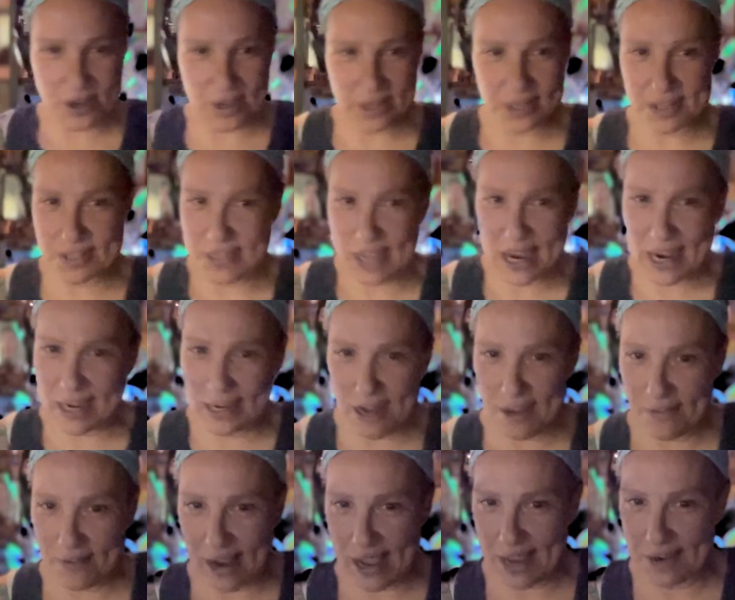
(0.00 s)
on, because I ain't
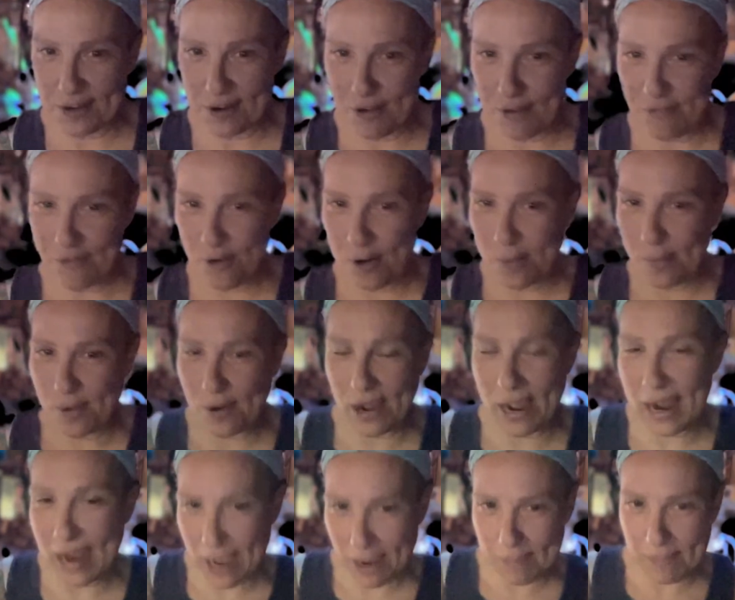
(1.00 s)
never had no formal.
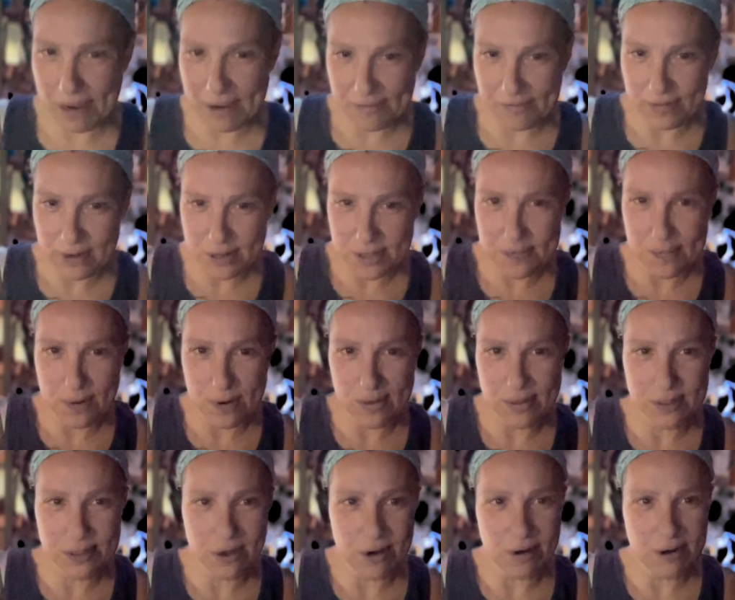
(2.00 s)
I had my first birth
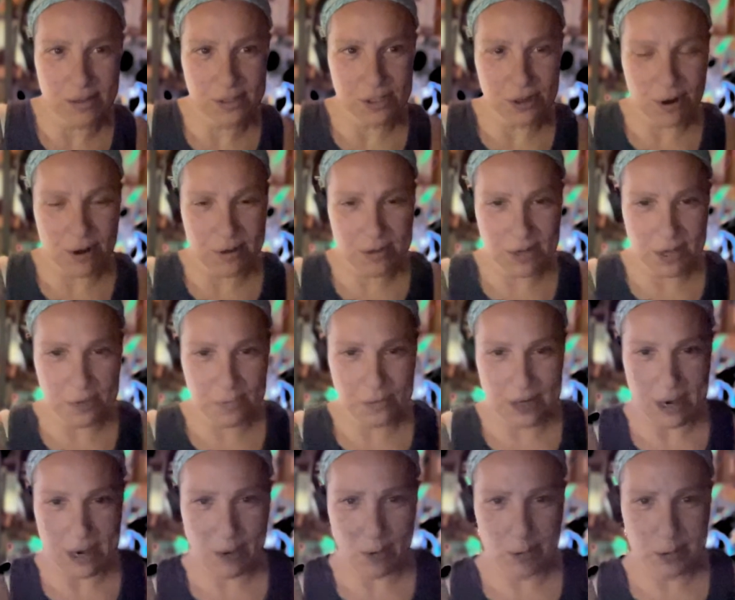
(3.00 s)
chart done
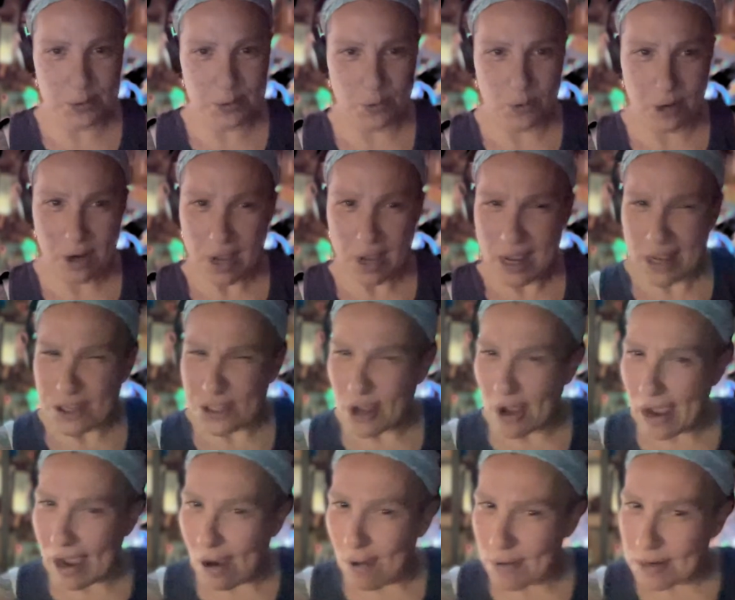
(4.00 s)
when I was born, so
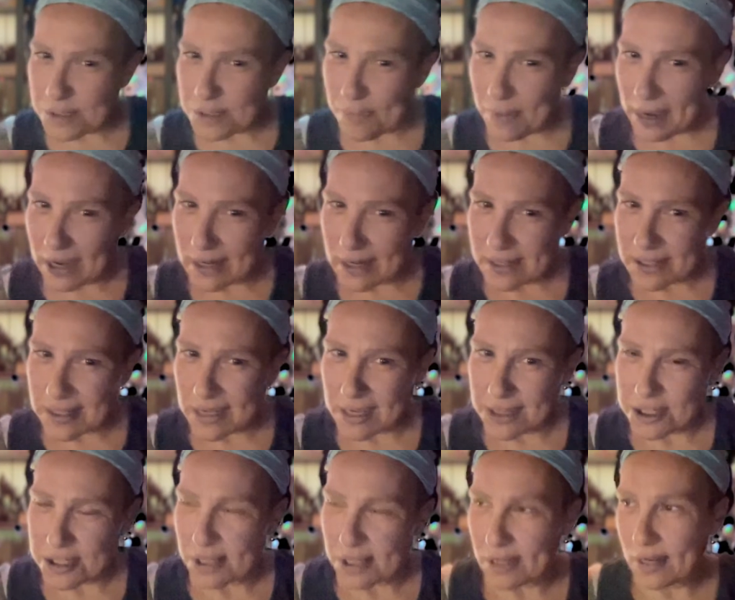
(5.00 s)
I always paid
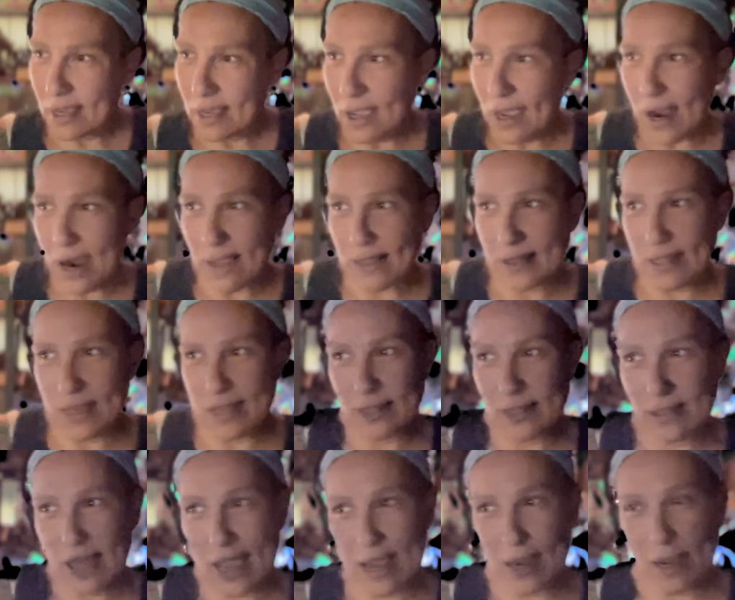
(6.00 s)
attention. And
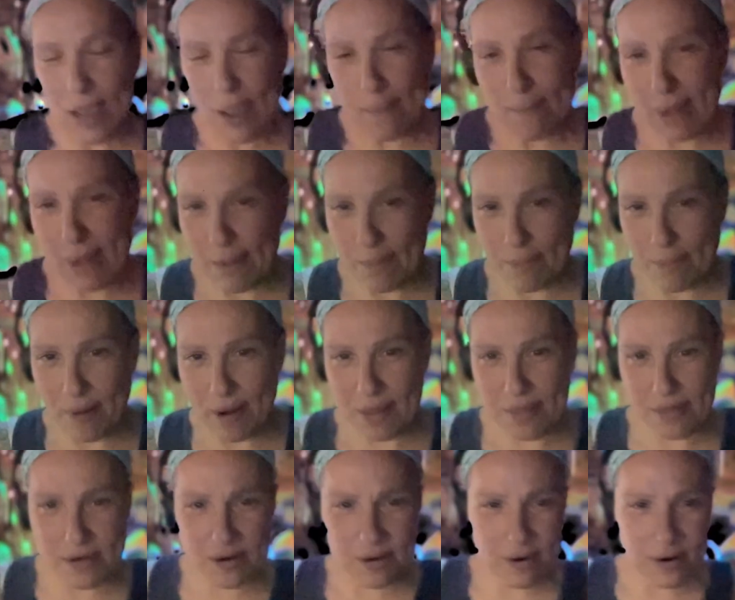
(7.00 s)
then, like, my
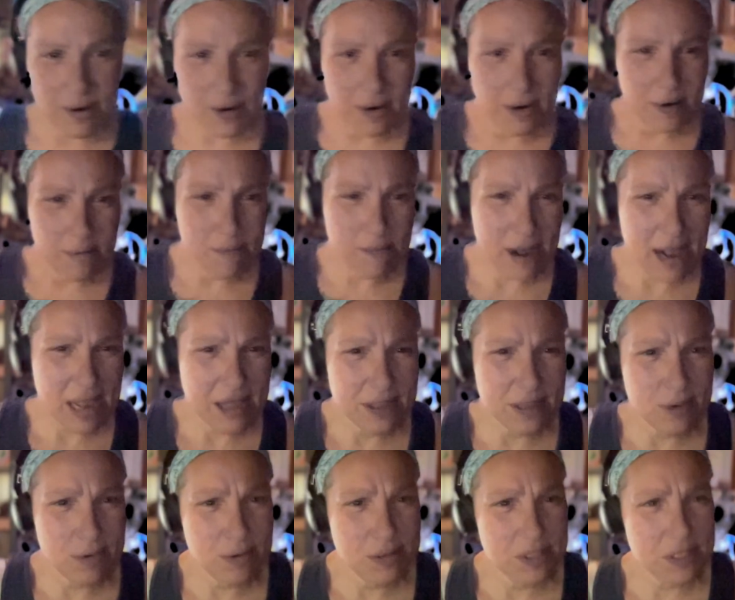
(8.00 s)
brother,
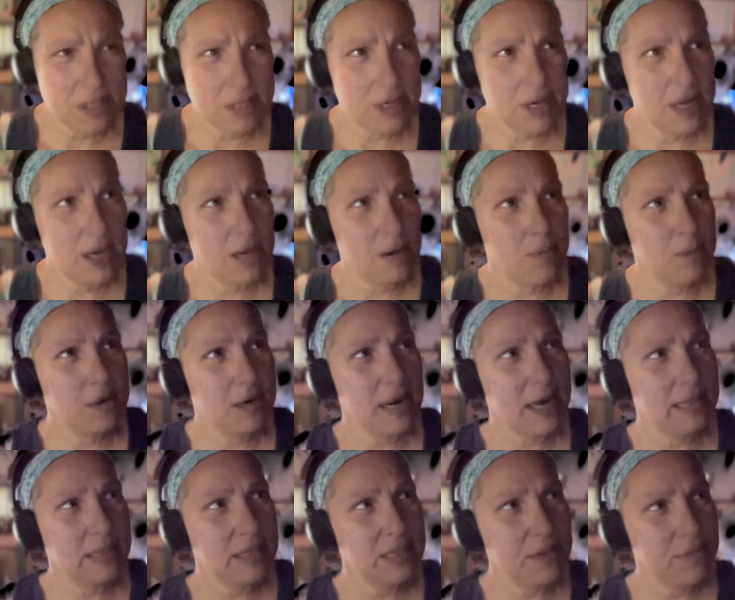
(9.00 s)
there was a, when
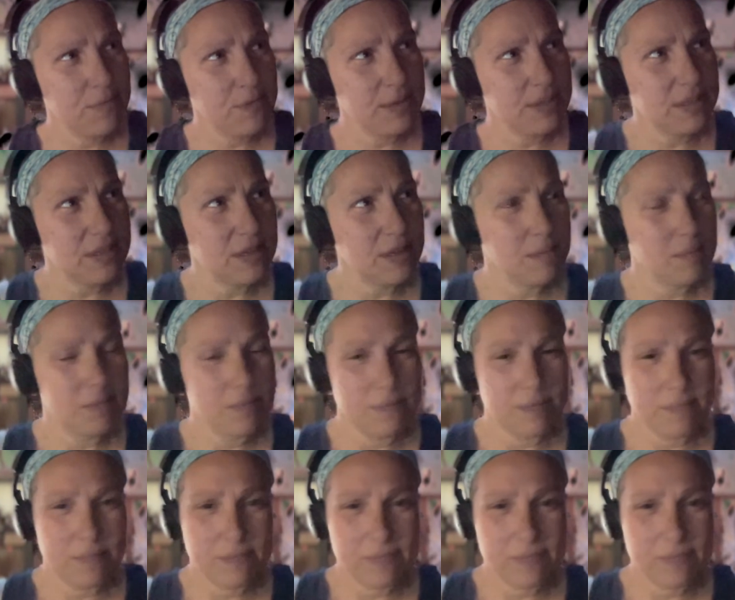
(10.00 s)
I lived with him,